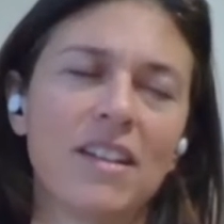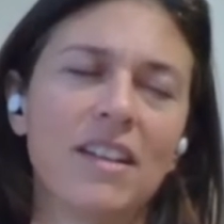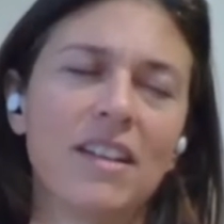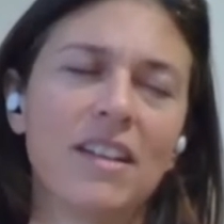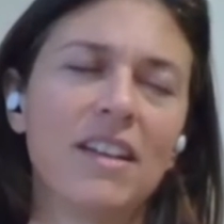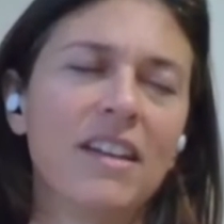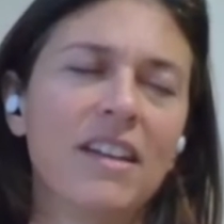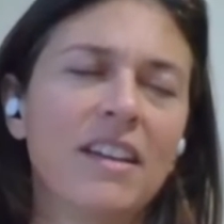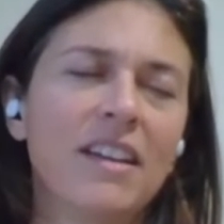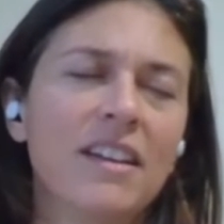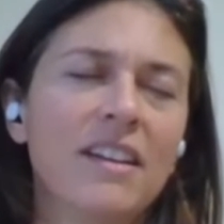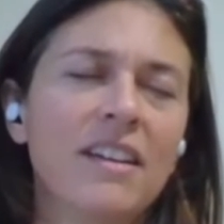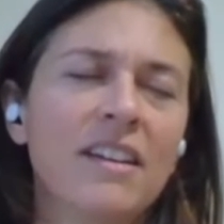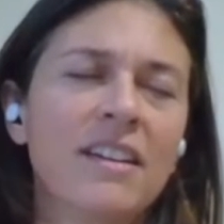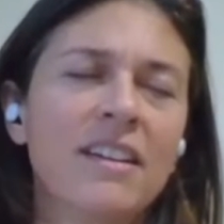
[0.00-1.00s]

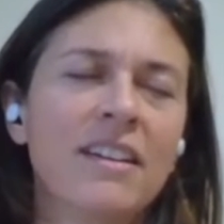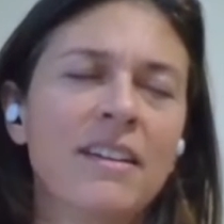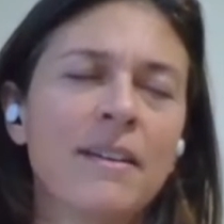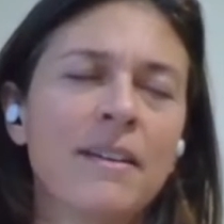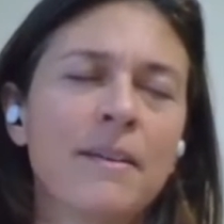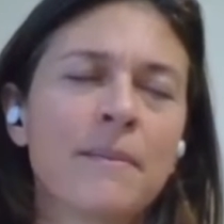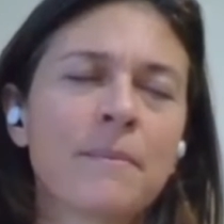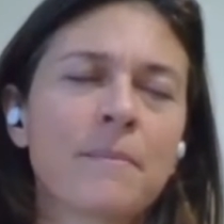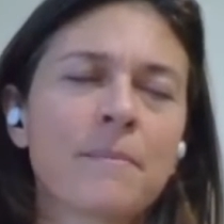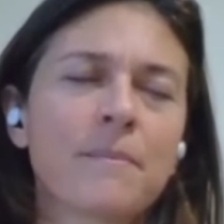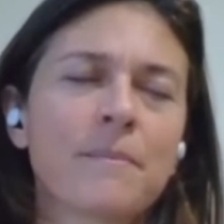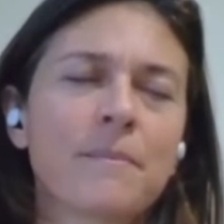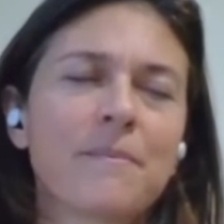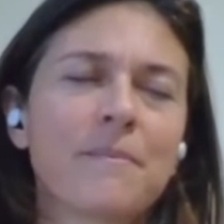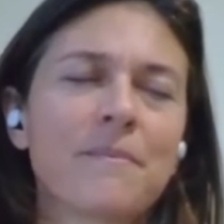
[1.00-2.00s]

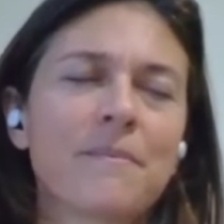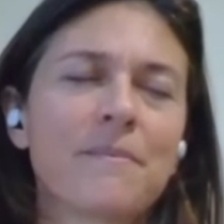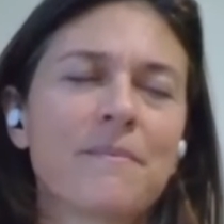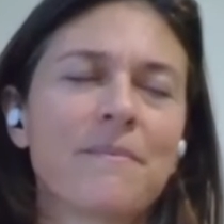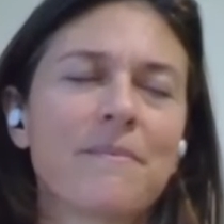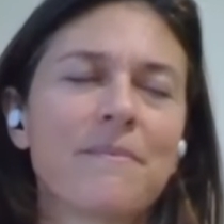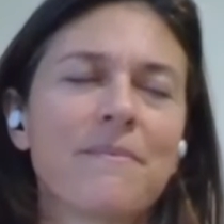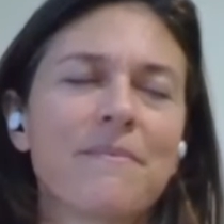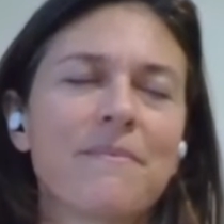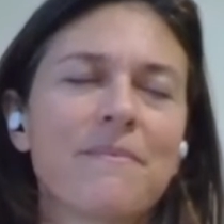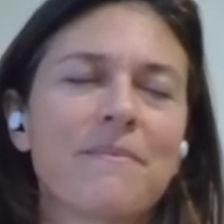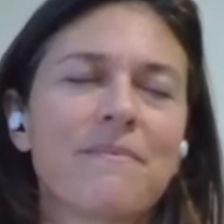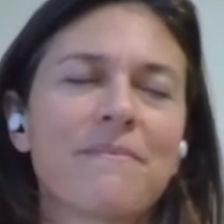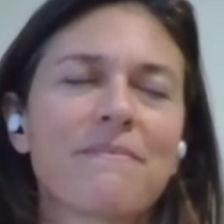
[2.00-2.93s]
(no one is talking)